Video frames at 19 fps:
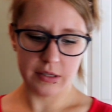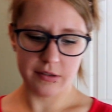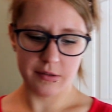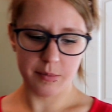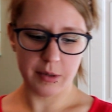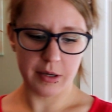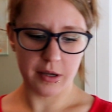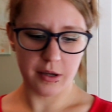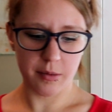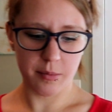
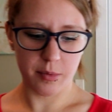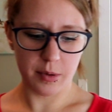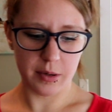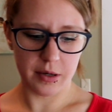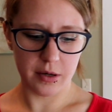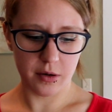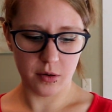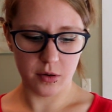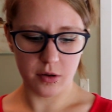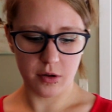is by a
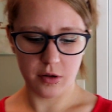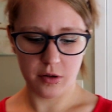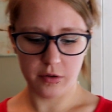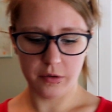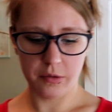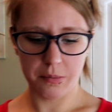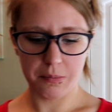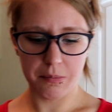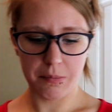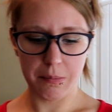brand
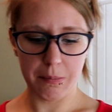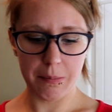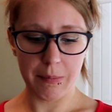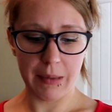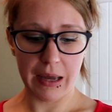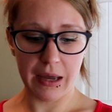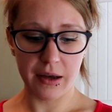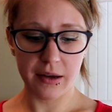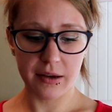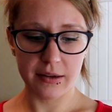called
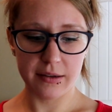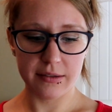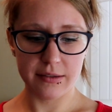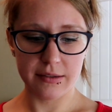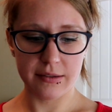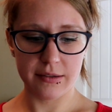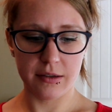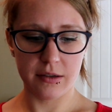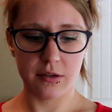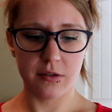
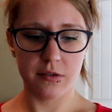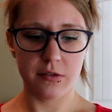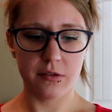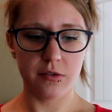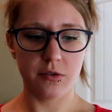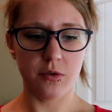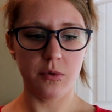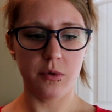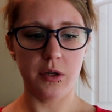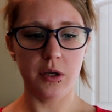Max
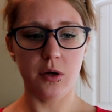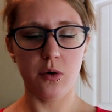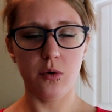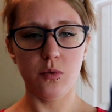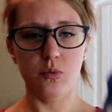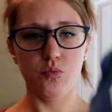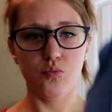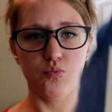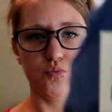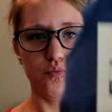
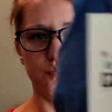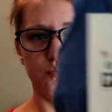Studio,